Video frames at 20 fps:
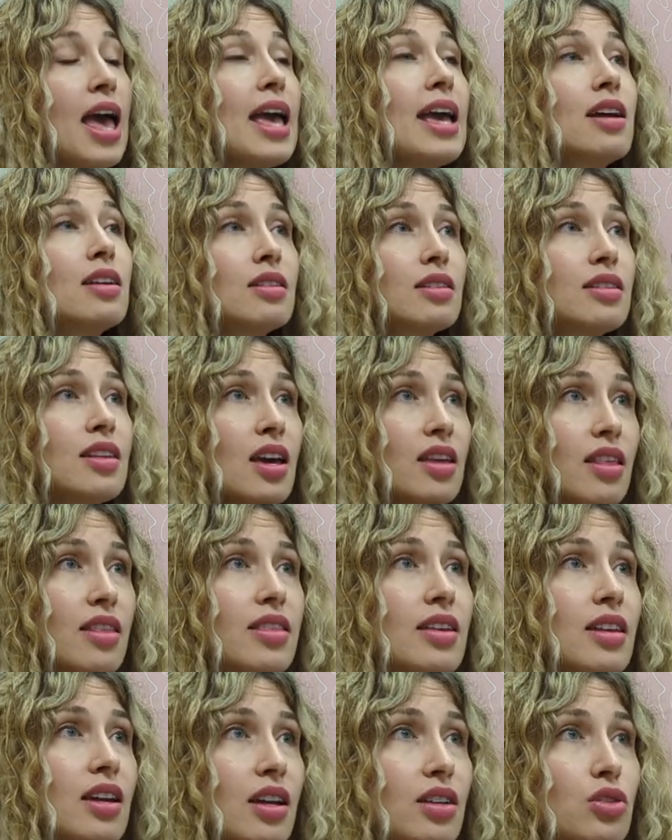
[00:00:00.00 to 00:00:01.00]
And the other
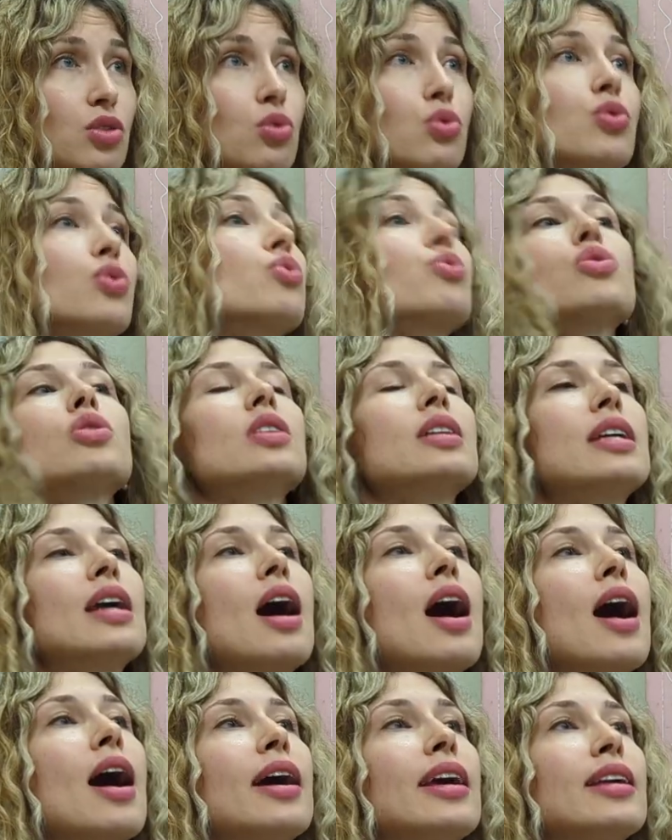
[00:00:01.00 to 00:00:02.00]
thing I do
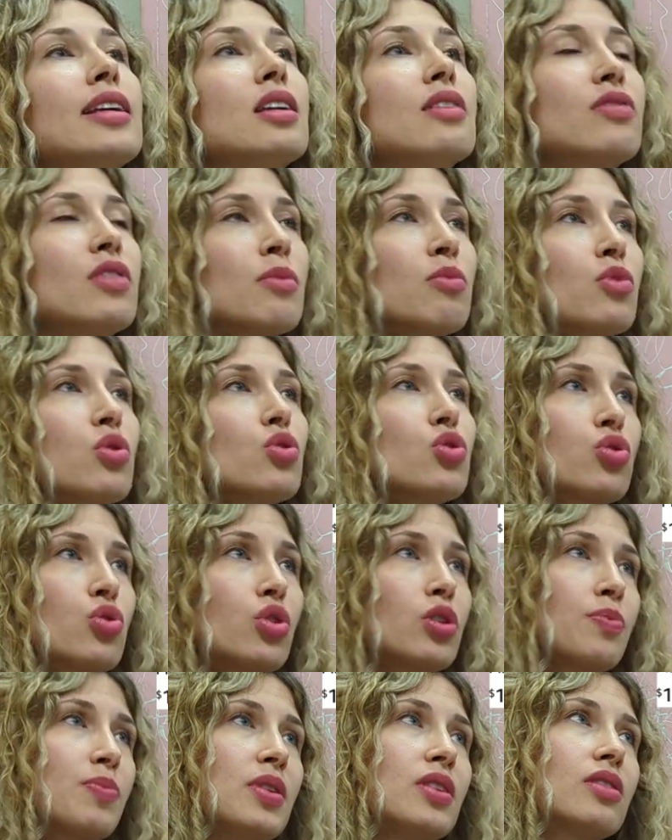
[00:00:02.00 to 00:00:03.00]
usually, I give them those
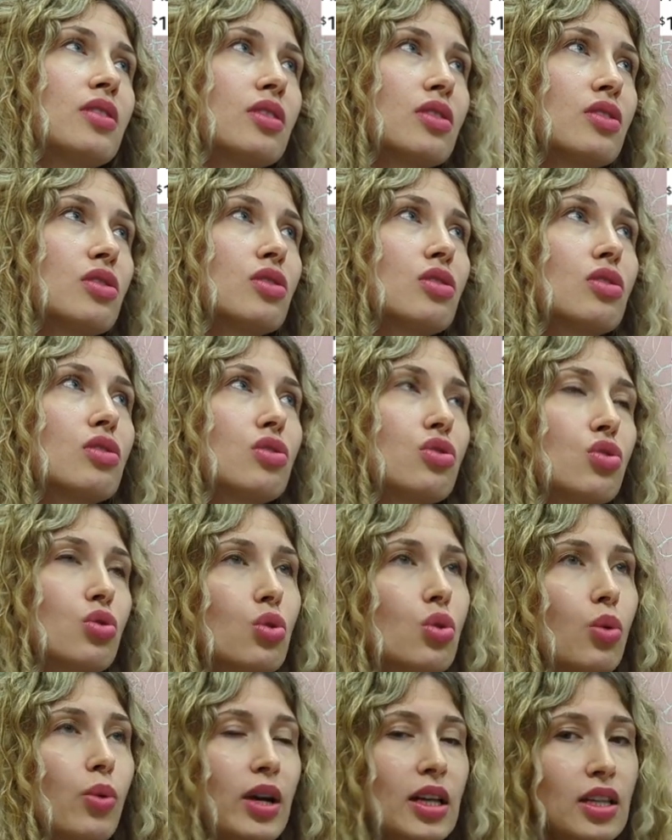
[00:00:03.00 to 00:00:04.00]
short pieces
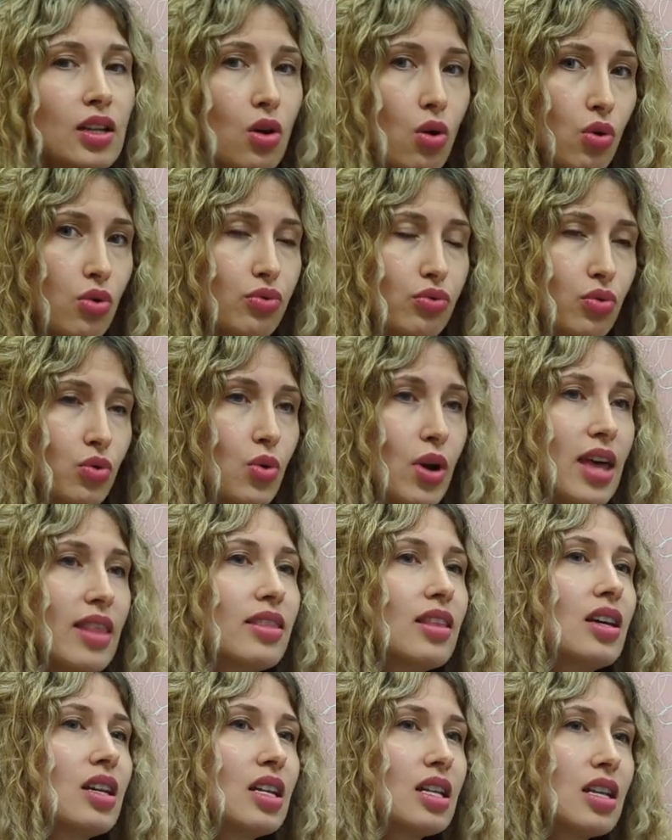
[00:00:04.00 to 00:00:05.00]
to quickly go through,
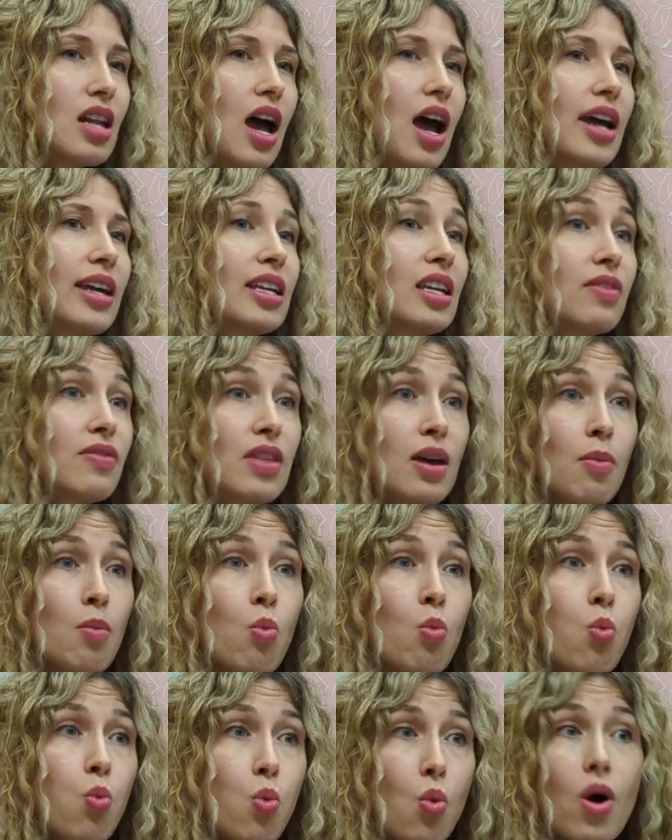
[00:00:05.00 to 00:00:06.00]
and then I give
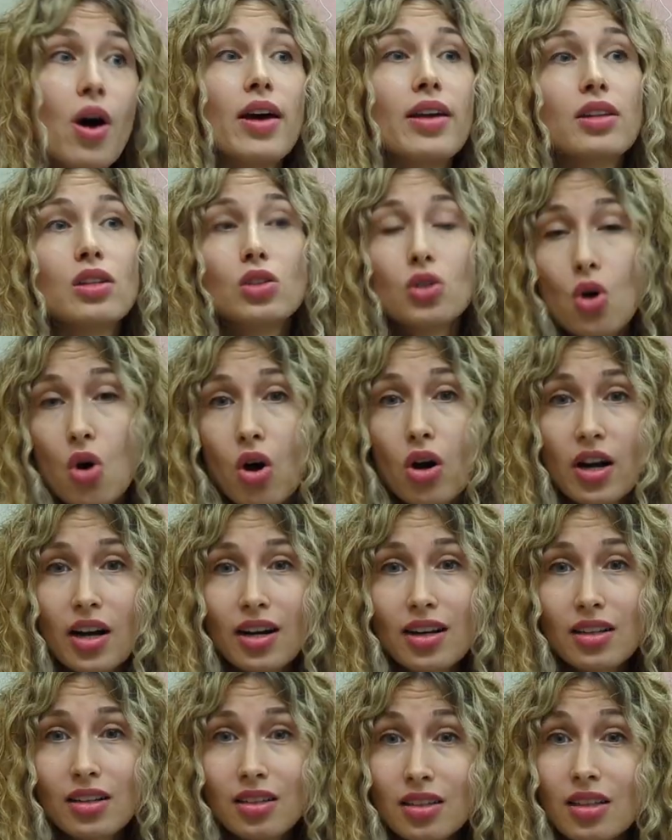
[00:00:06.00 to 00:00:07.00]
them one
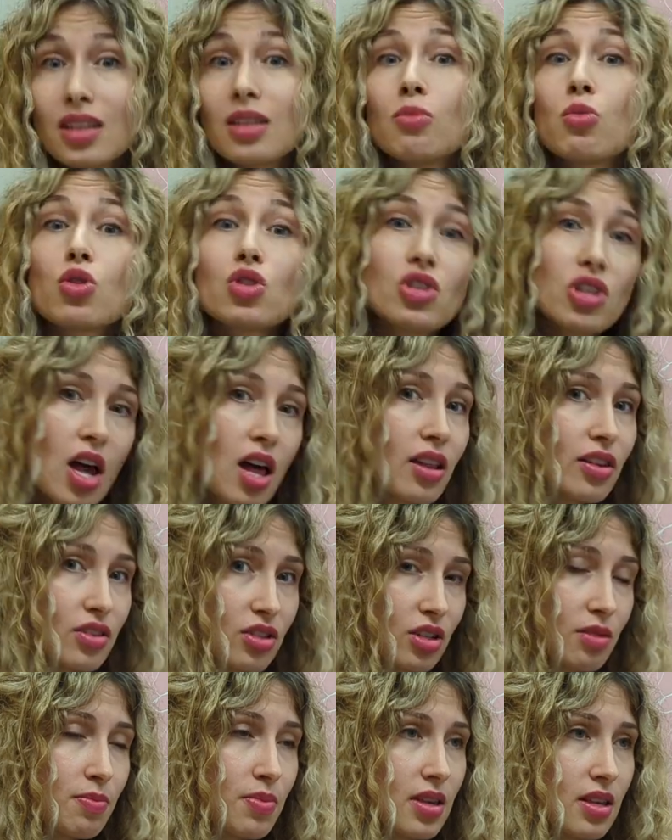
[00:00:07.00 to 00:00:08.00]
longer, a little more
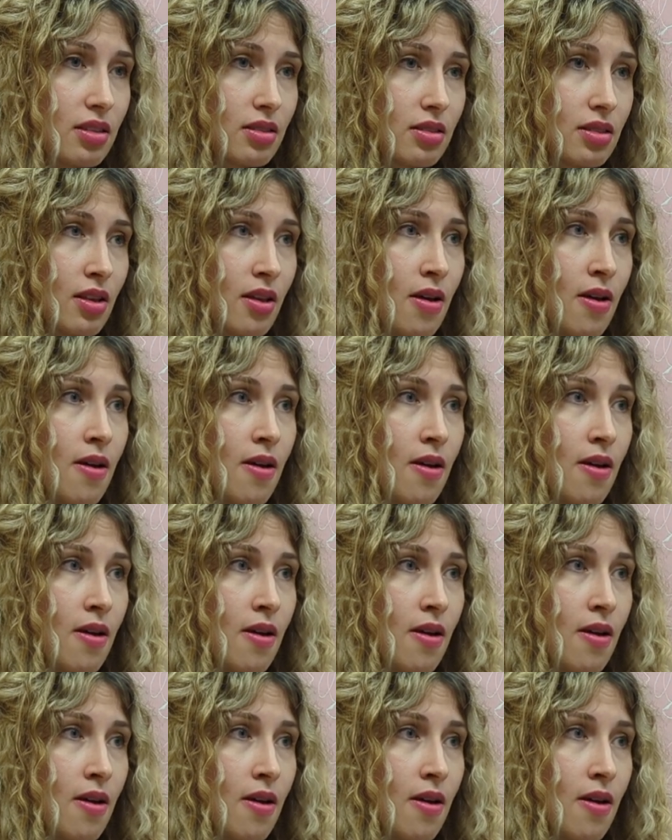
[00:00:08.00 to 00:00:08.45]
challenging piece